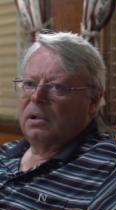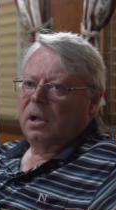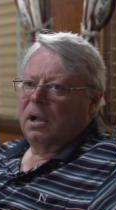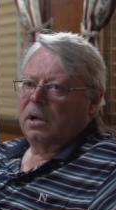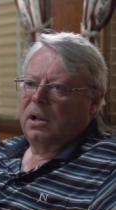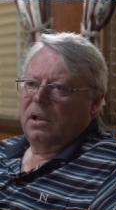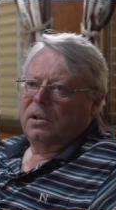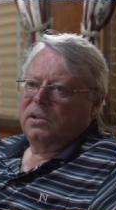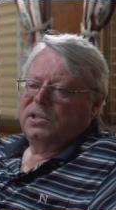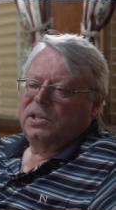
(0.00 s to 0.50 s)
I
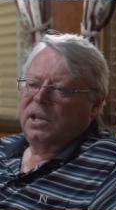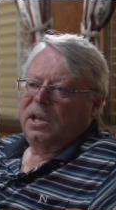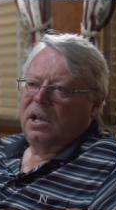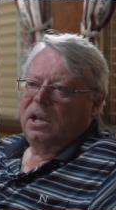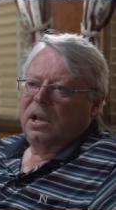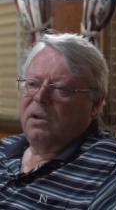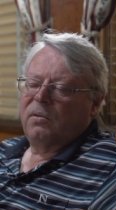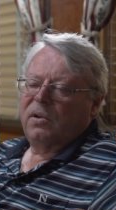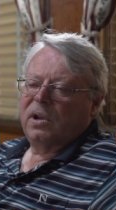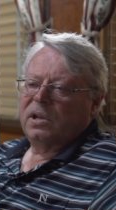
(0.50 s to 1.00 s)
don't see
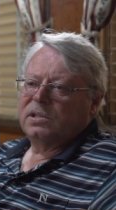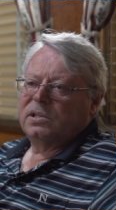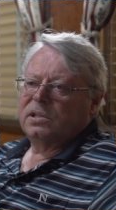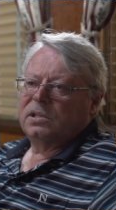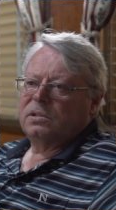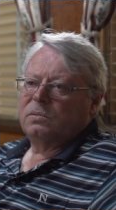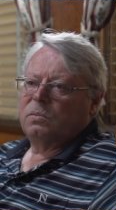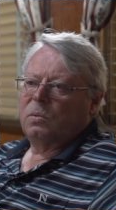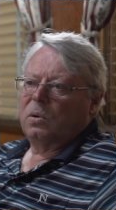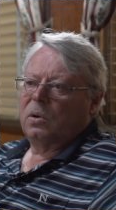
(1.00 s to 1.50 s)
any
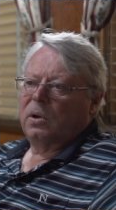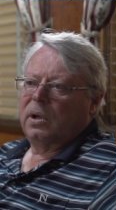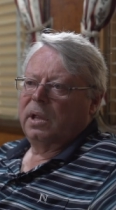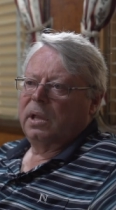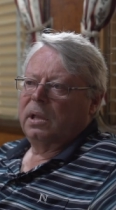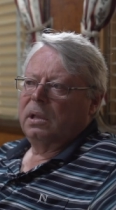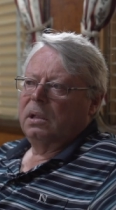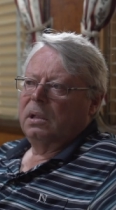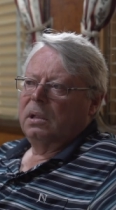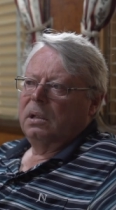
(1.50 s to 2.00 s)
reasons
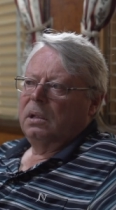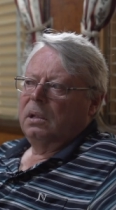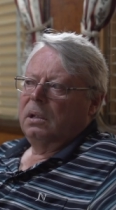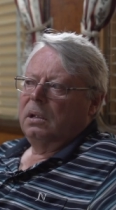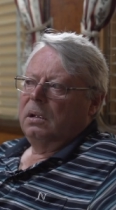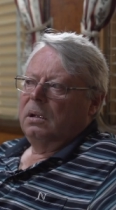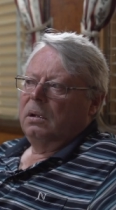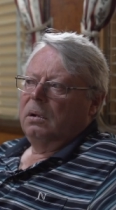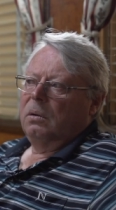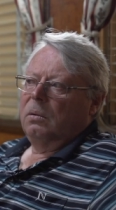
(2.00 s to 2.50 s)
why,
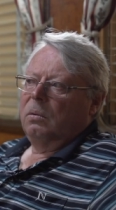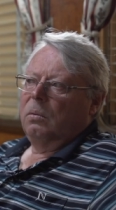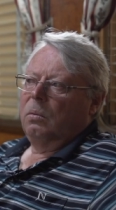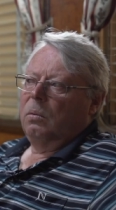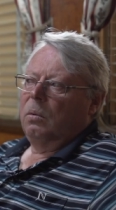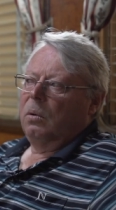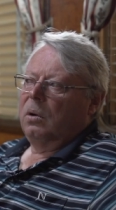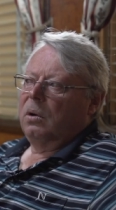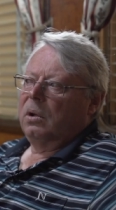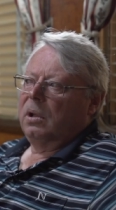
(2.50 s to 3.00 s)

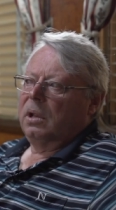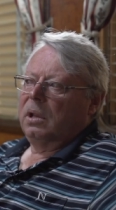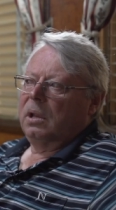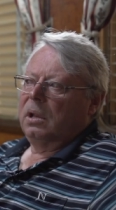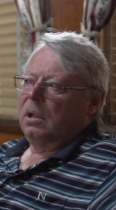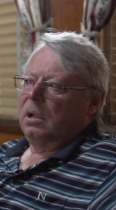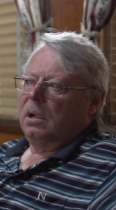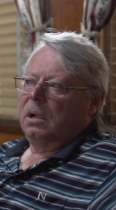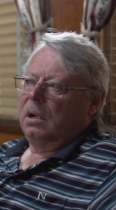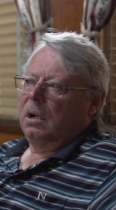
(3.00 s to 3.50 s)

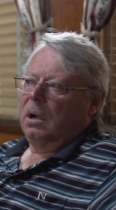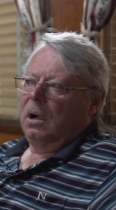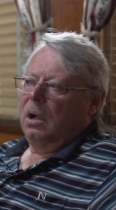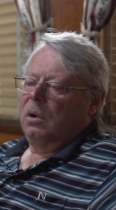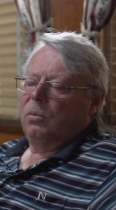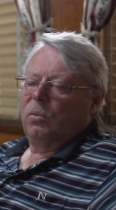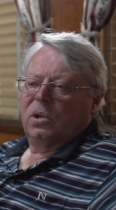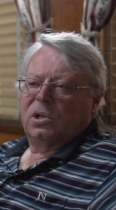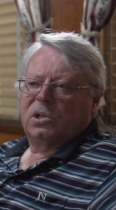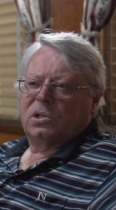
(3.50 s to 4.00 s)
why I
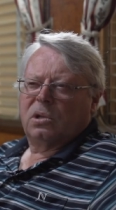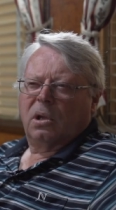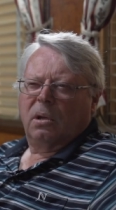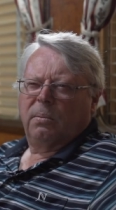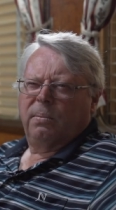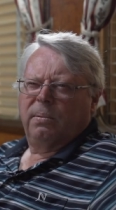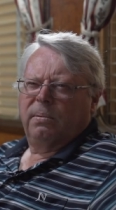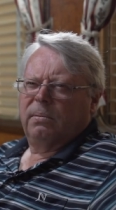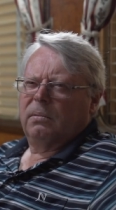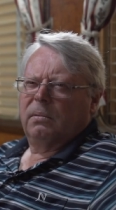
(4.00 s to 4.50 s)
would
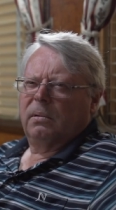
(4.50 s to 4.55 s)
stop